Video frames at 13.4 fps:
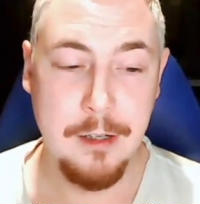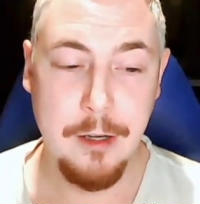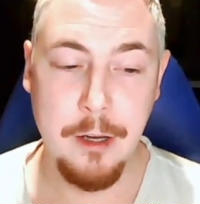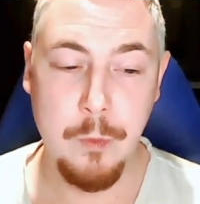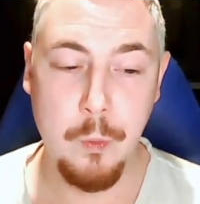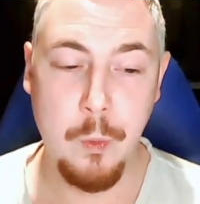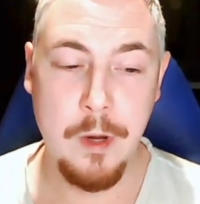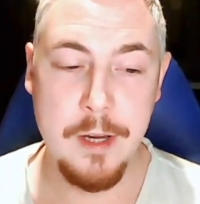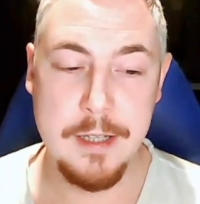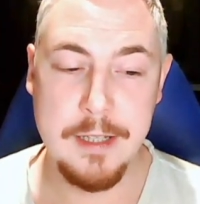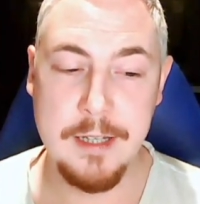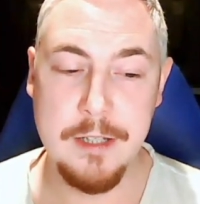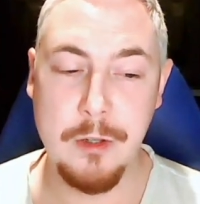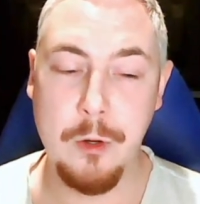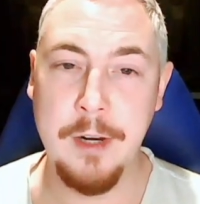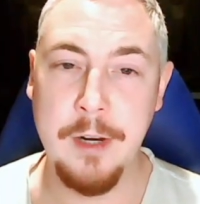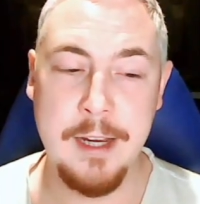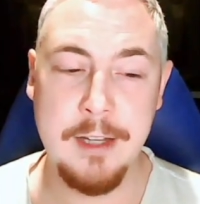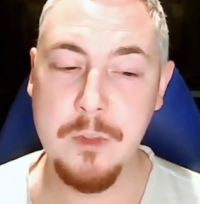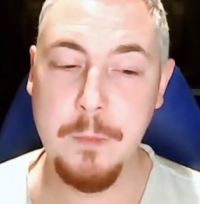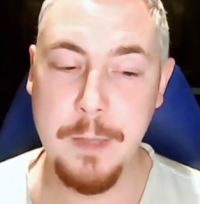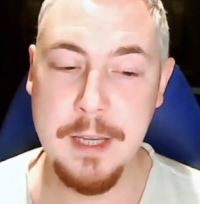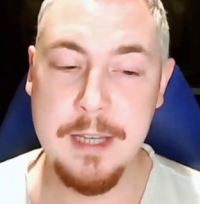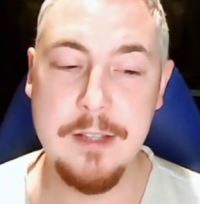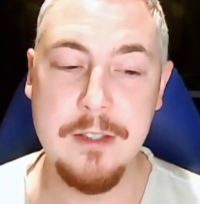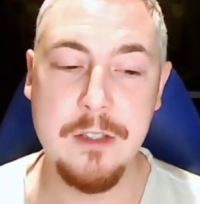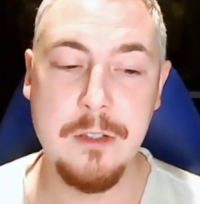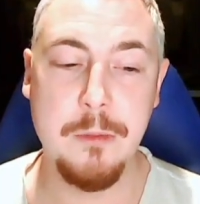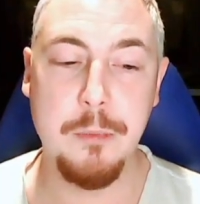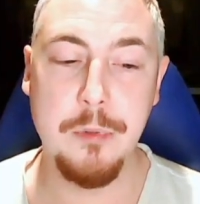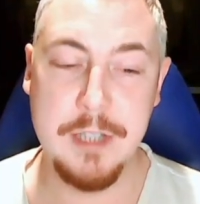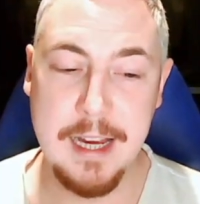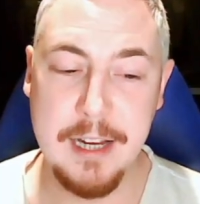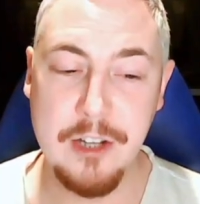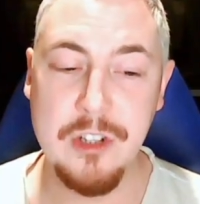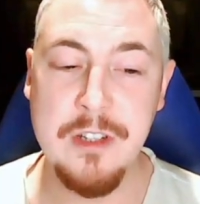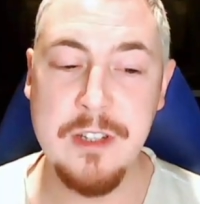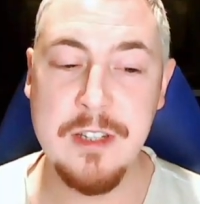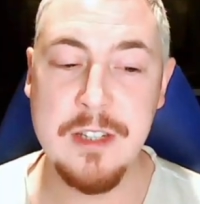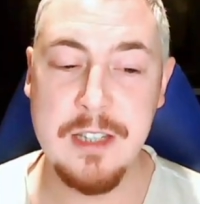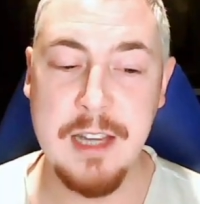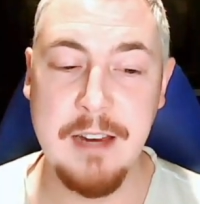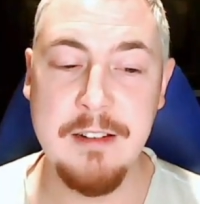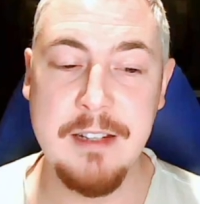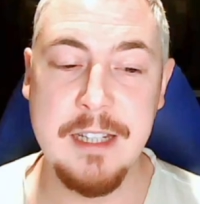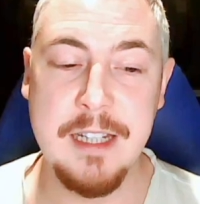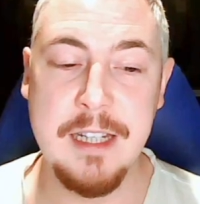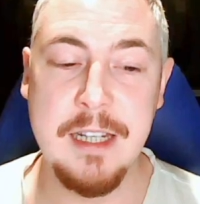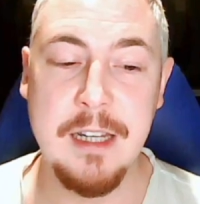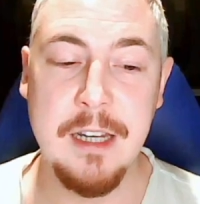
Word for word: Uh, white is goddess, peace, protection, sincerity,